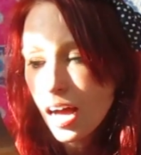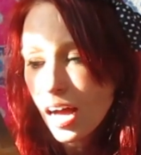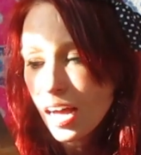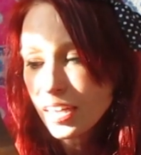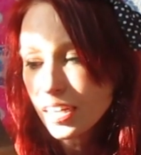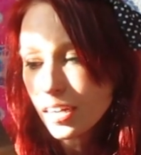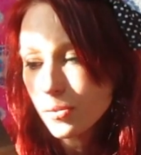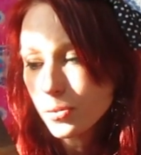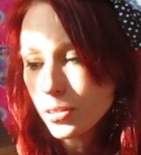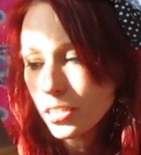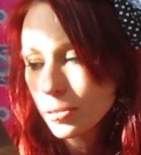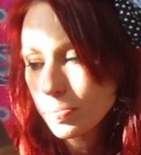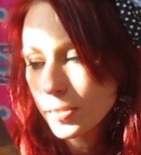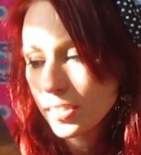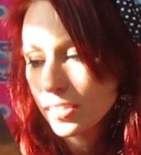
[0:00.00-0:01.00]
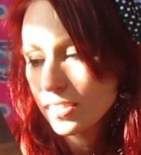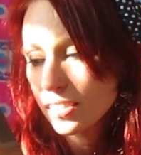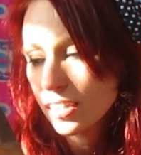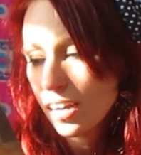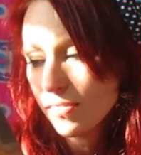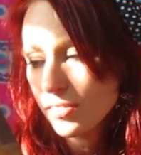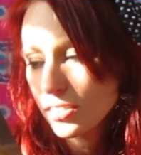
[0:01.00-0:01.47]
I got worried because the
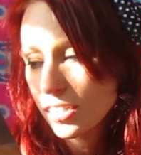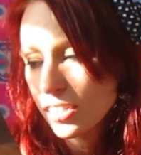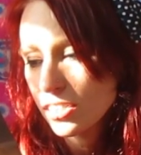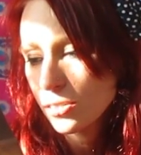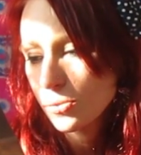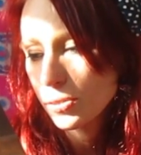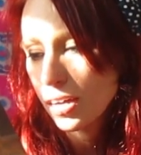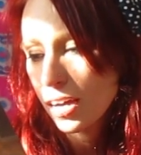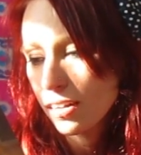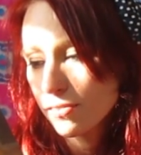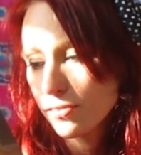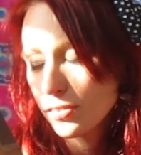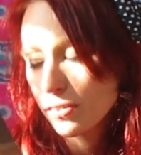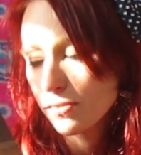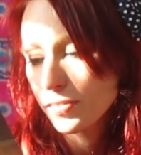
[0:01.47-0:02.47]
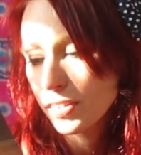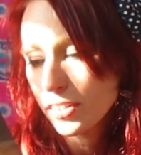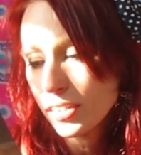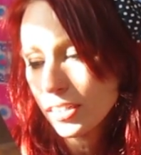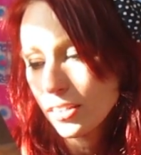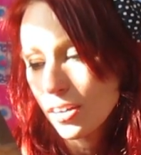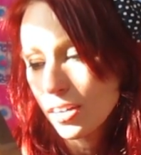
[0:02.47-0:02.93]
conversation went on for a
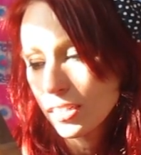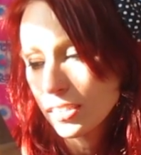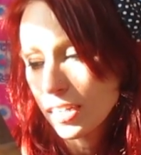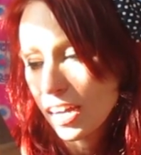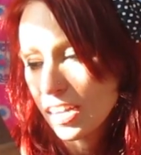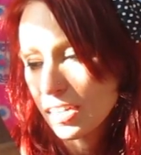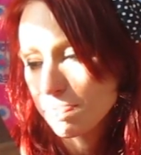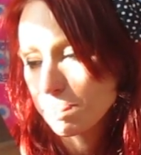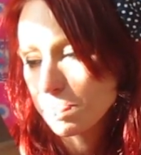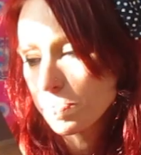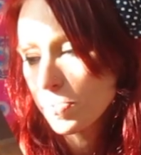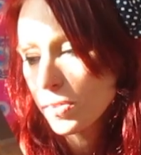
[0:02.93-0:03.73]
very long time.